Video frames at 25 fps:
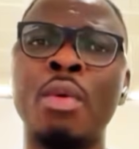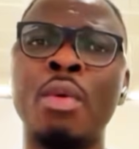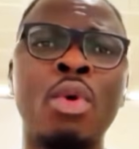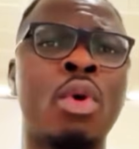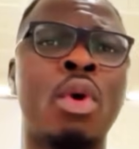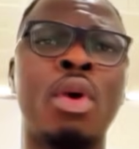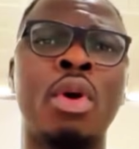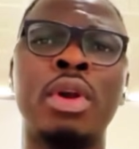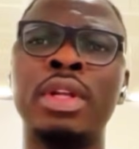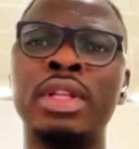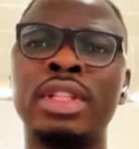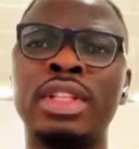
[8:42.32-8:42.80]
I
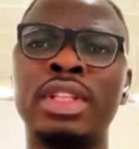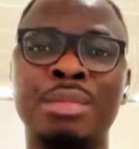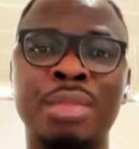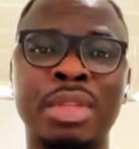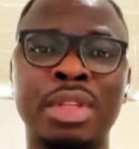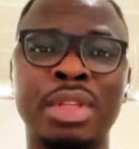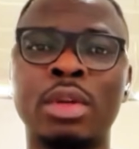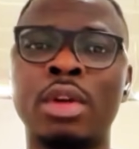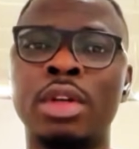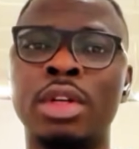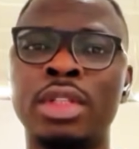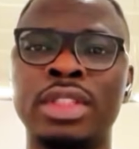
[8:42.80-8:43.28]
won't call it a
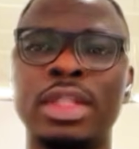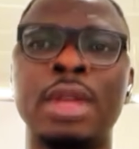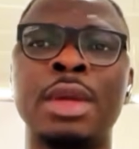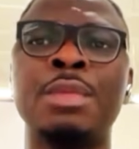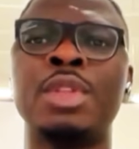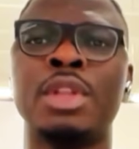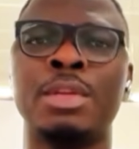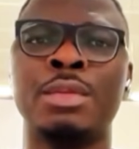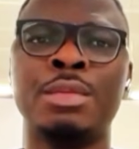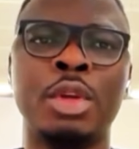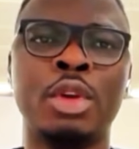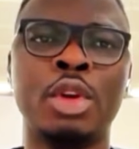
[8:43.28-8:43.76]

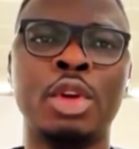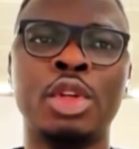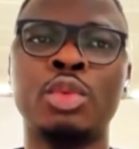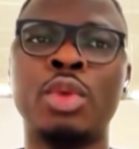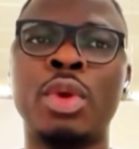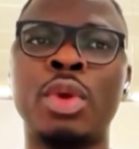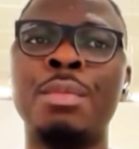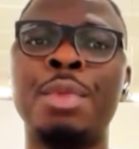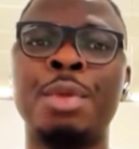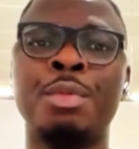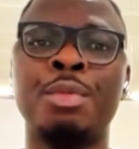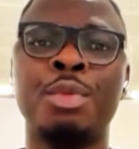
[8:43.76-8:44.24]
misconception,
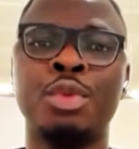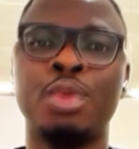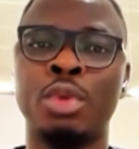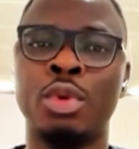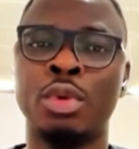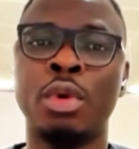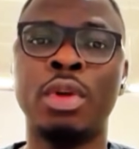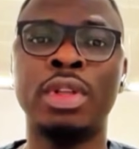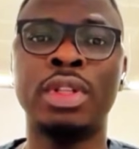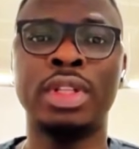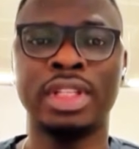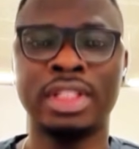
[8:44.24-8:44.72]
because when people
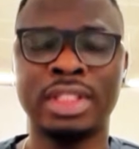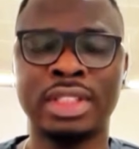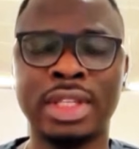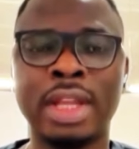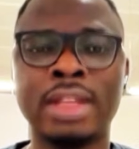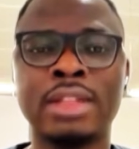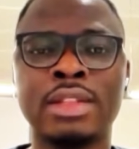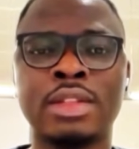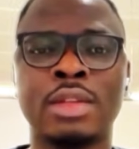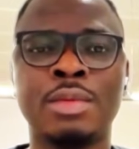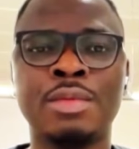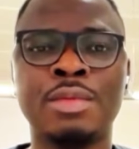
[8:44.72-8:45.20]
don't
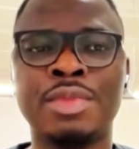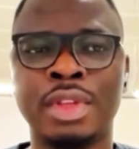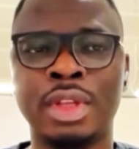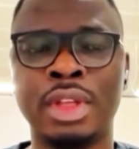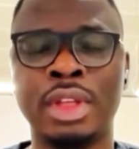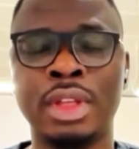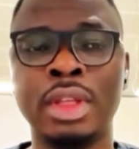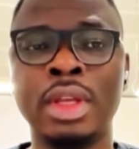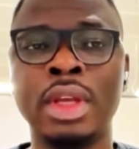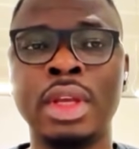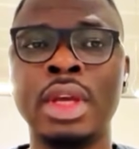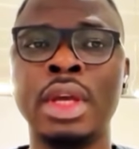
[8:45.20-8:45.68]
understand
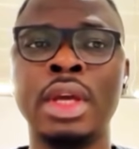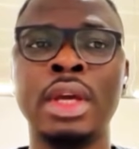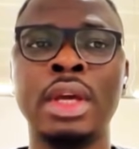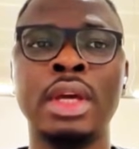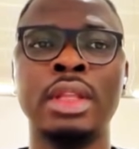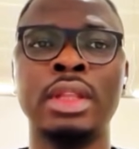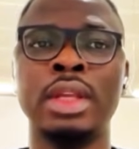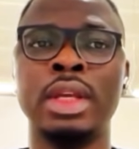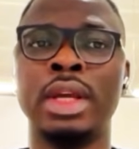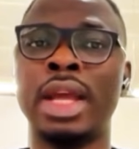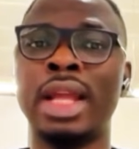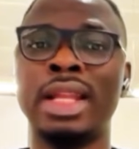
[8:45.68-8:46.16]
something,
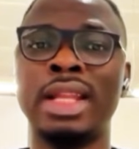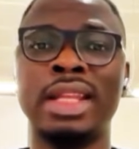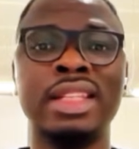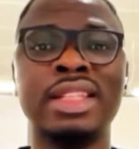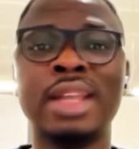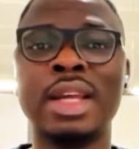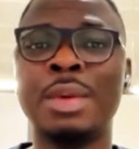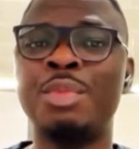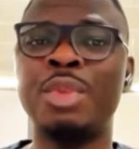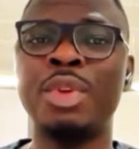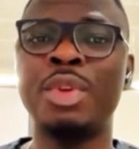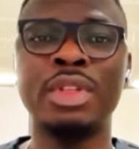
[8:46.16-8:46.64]
they can
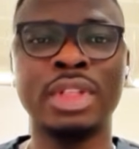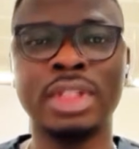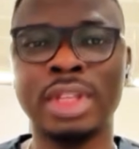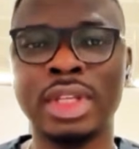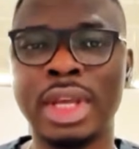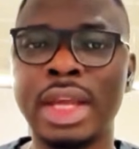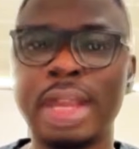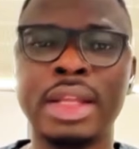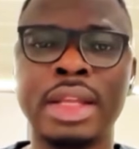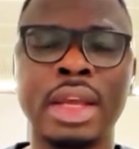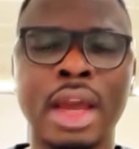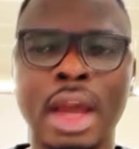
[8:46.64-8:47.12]
interpret
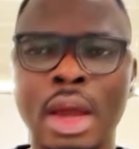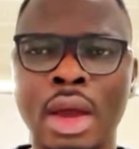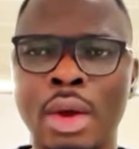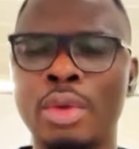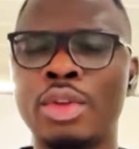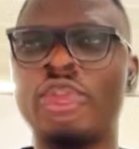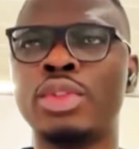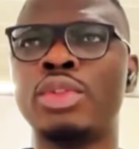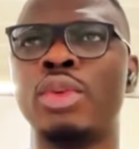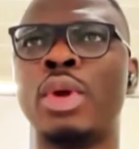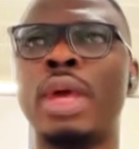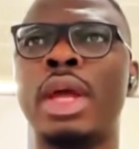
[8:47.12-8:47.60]
it
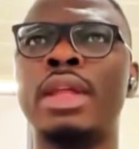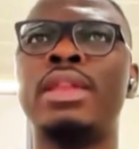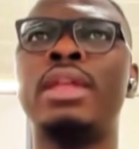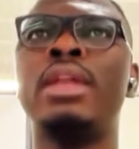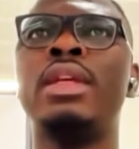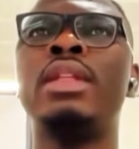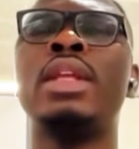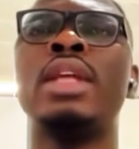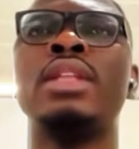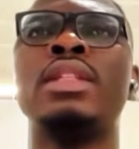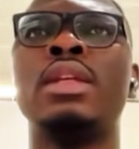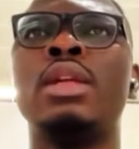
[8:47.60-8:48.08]
anyhow. So I
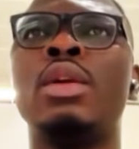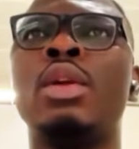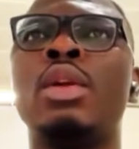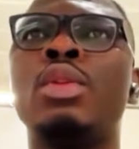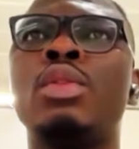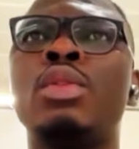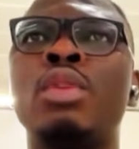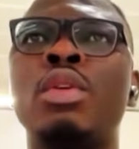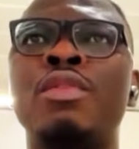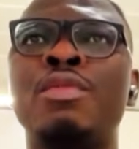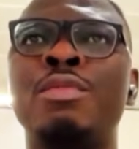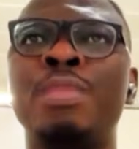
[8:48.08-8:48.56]
think there's a
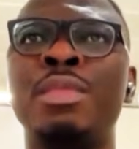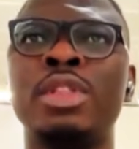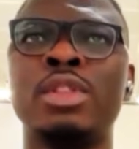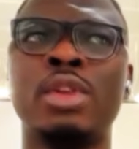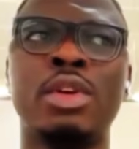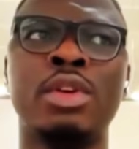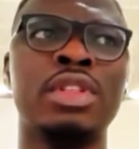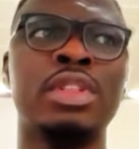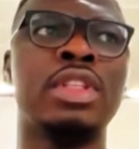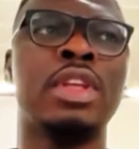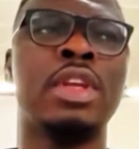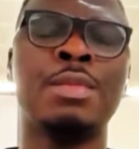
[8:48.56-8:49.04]
lot of
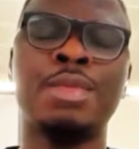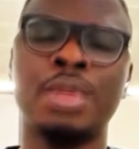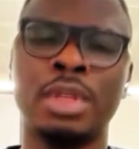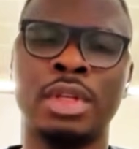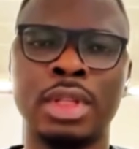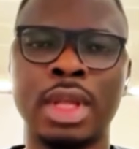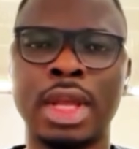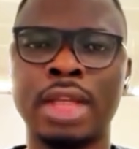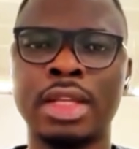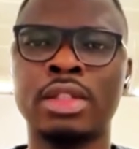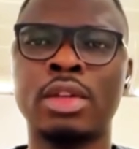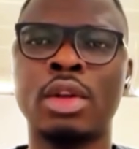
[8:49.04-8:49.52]

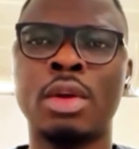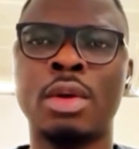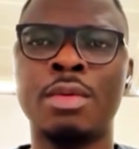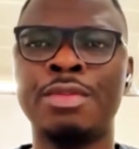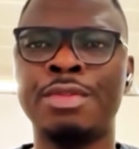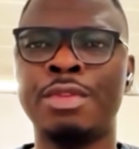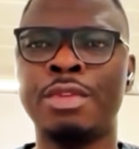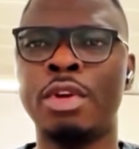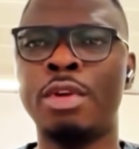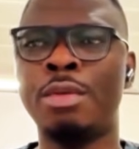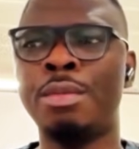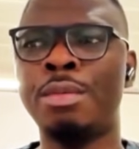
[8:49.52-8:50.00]
misconception that's come
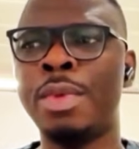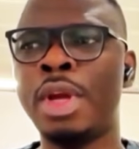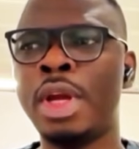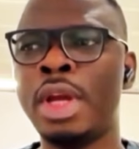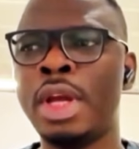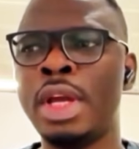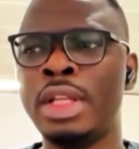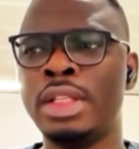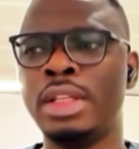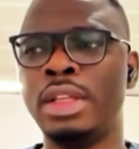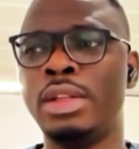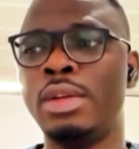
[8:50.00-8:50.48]
from
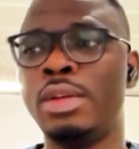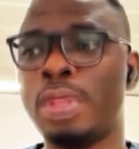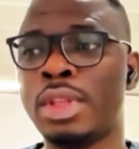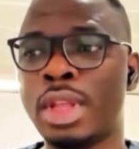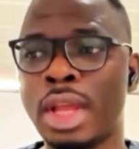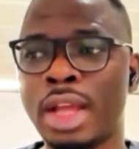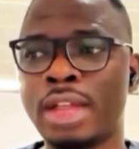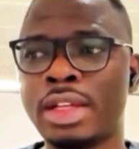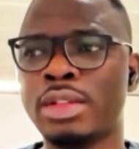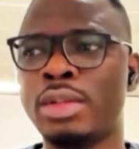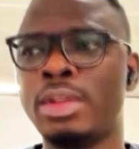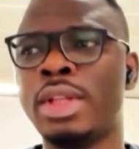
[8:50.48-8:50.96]
the new
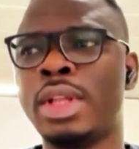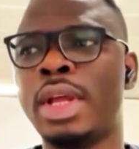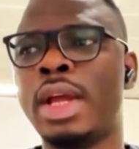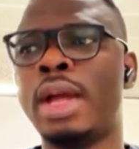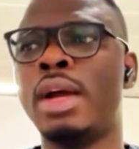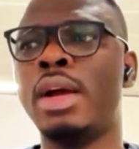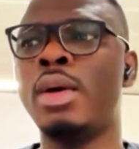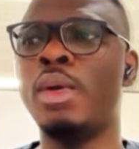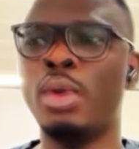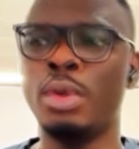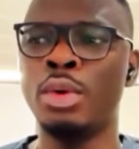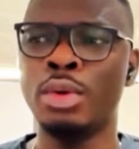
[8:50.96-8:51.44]
tax law
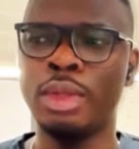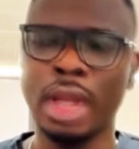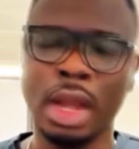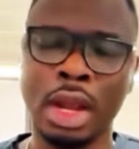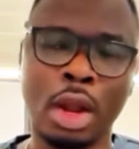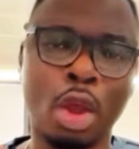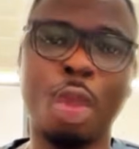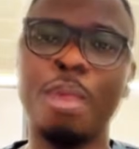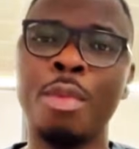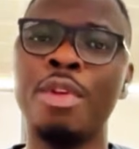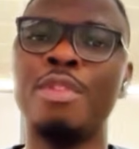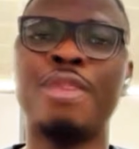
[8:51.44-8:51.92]
that, oh, they
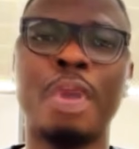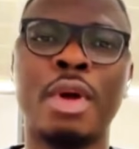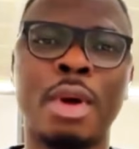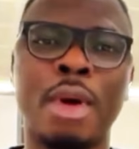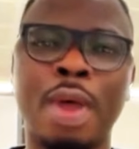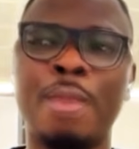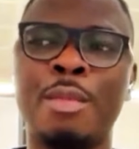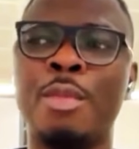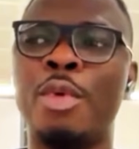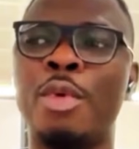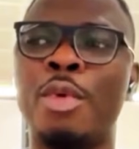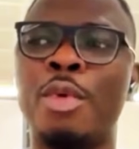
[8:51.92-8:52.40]
are coming
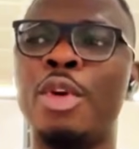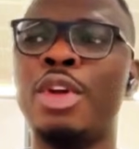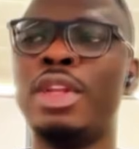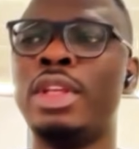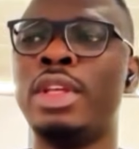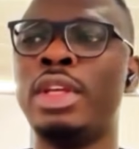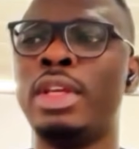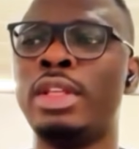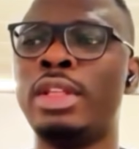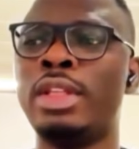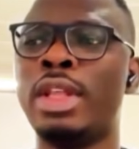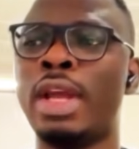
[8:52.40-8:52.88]
for our
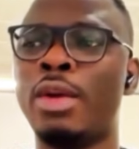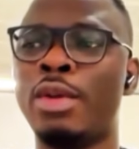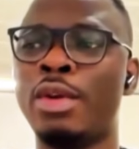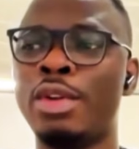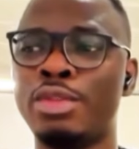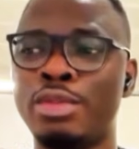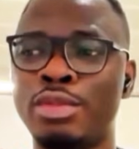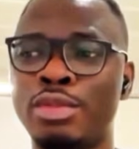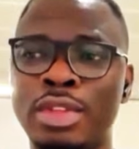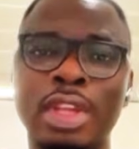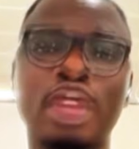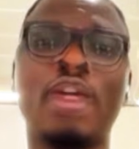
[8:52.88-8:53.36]
money, they are
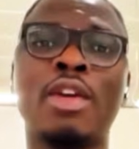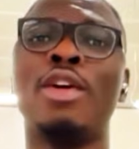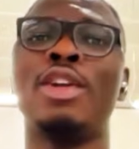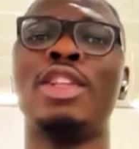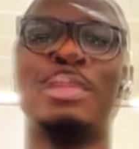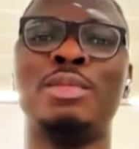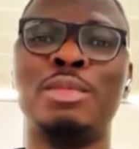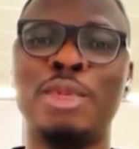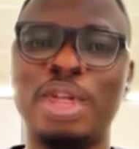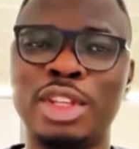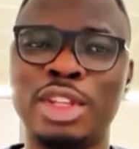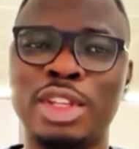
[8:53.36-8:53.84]
going to take all
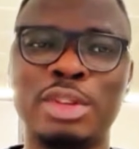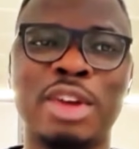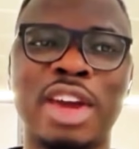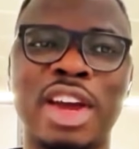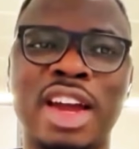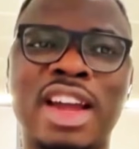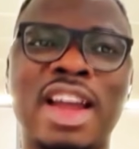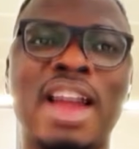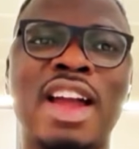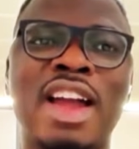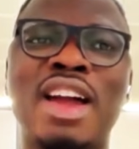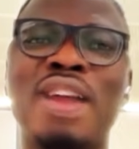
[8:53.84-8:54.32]
the money in your
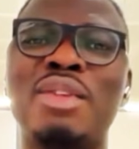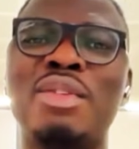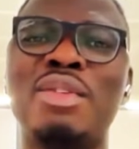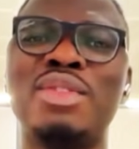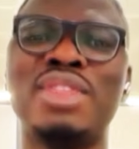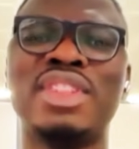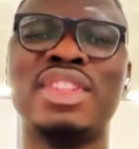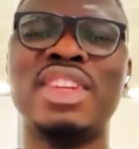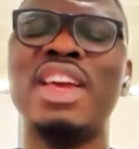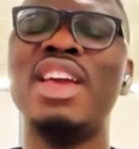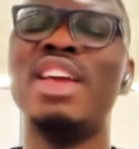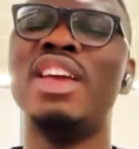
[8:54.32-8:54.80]

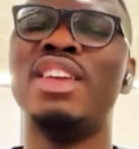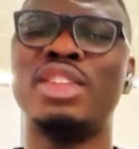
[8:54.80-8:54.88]
accounts.